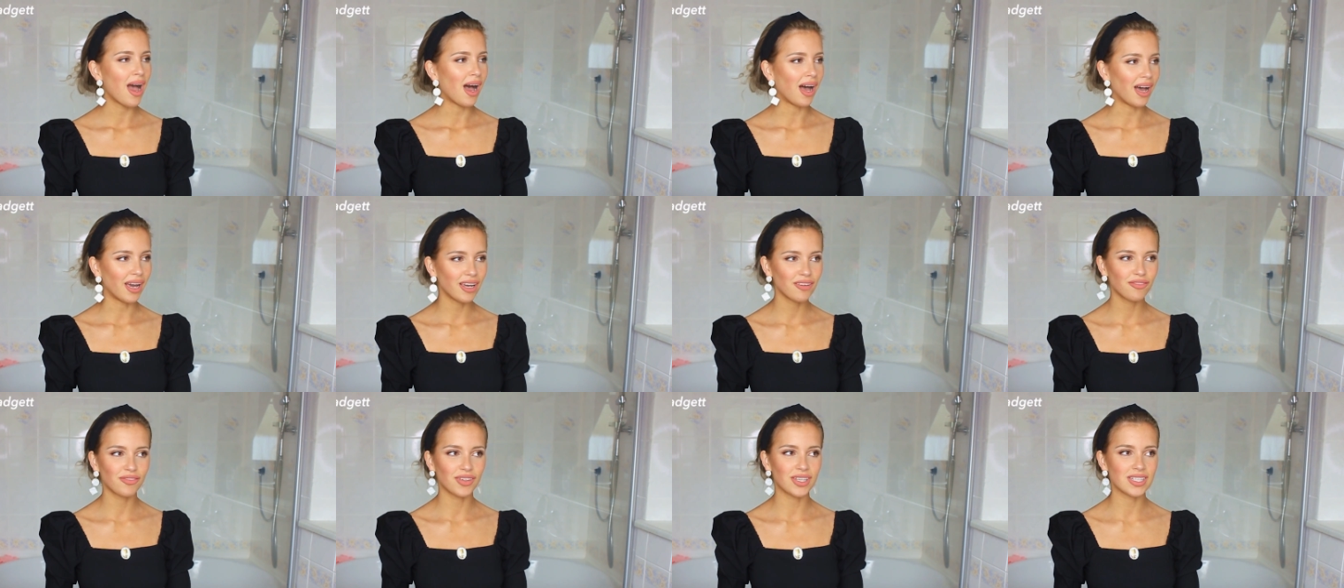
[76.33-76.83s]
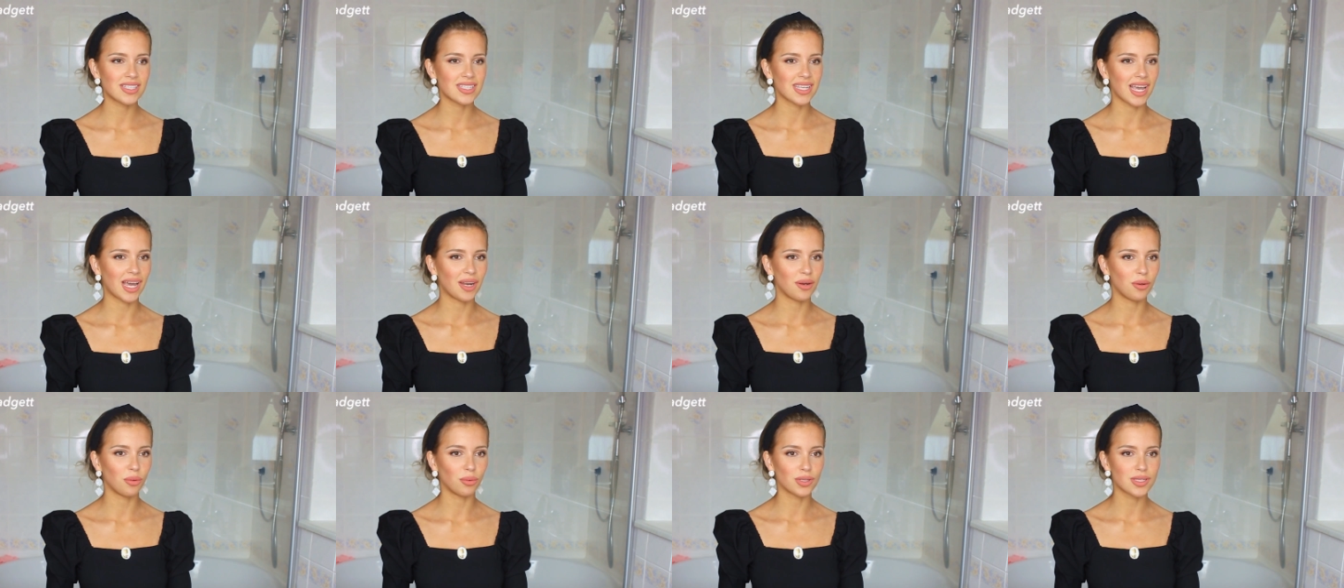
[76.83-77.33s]
I fake
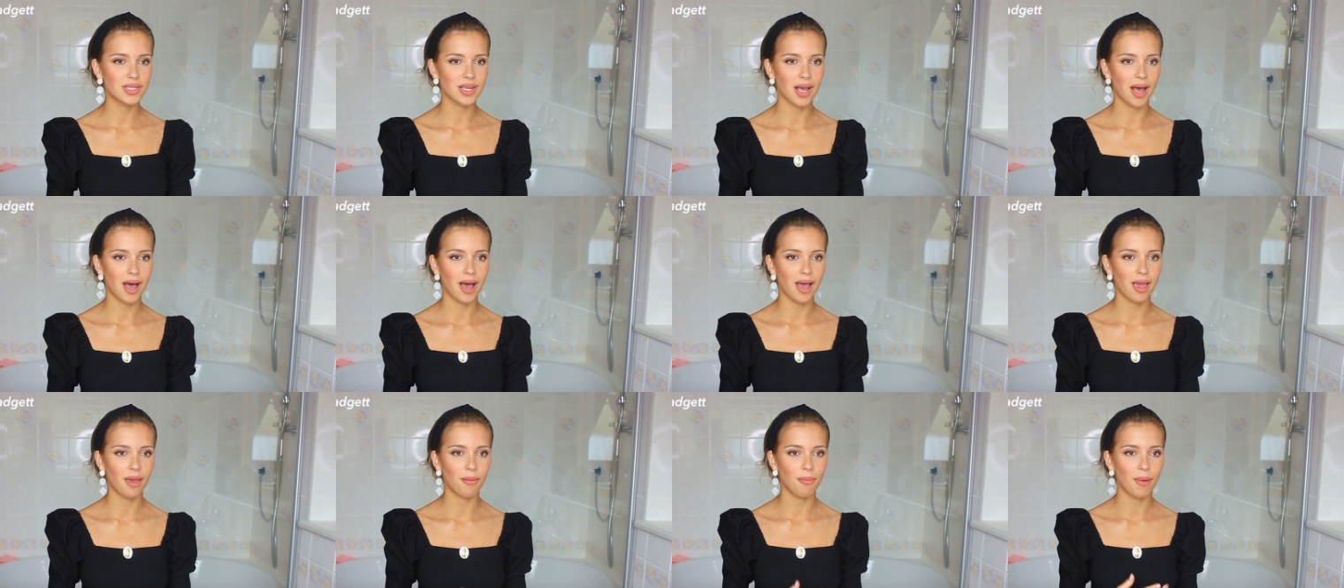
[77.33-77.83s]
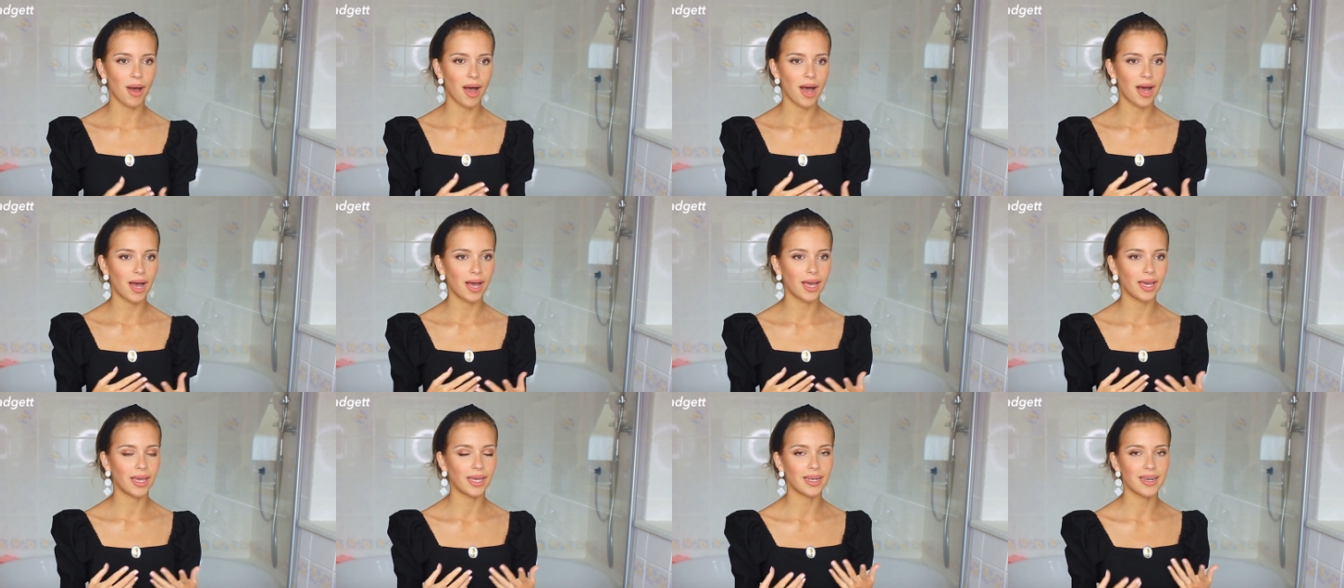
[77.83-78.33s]
tan all the time.
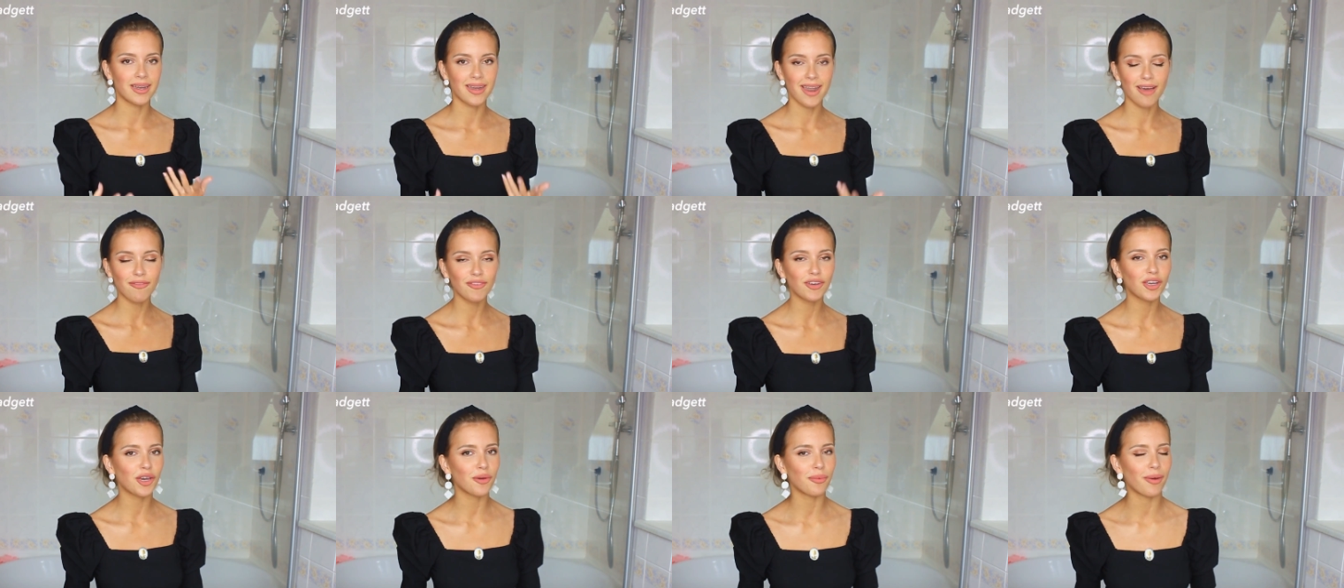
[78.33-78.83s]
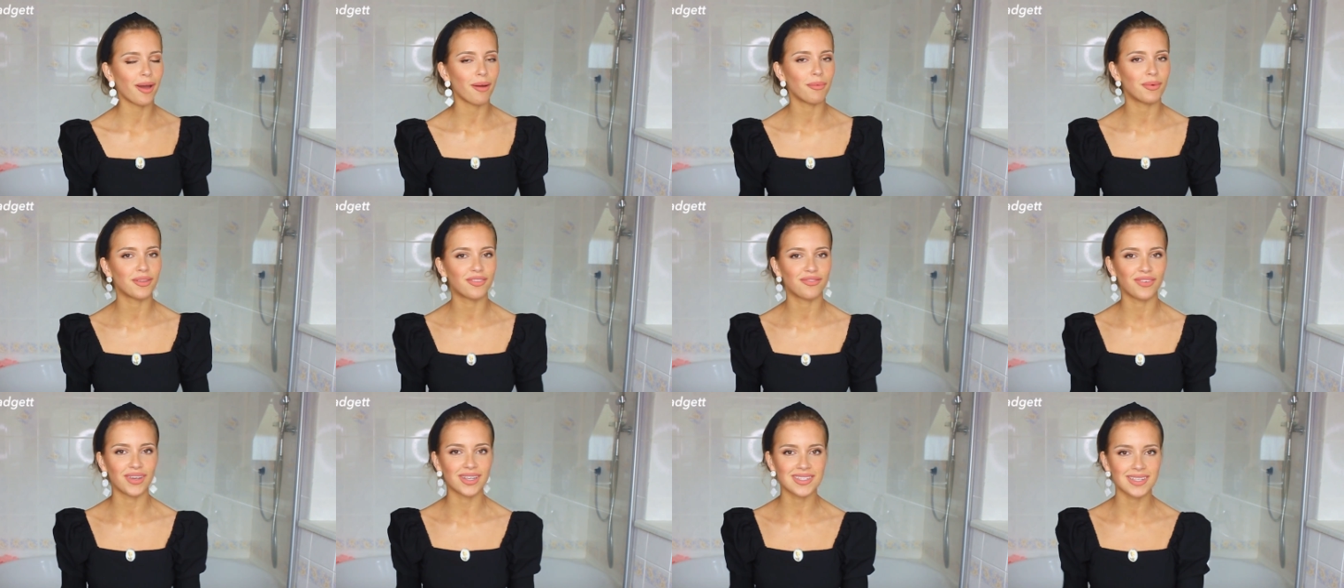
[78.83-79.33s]
I never go out
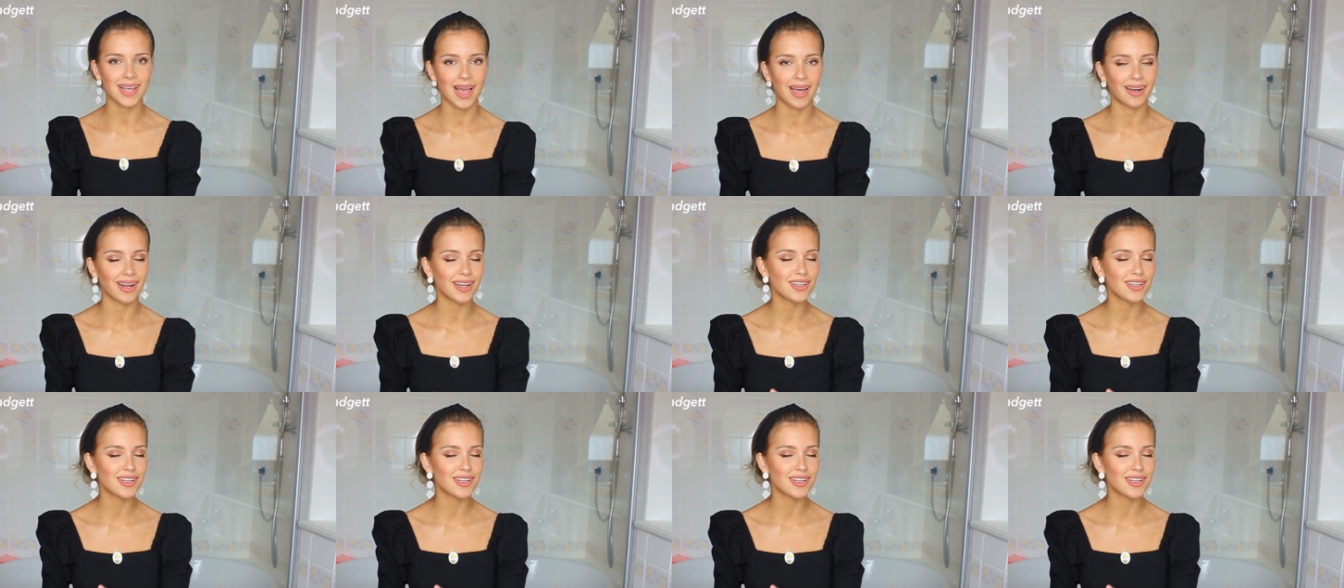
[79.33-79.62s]
with fake tan.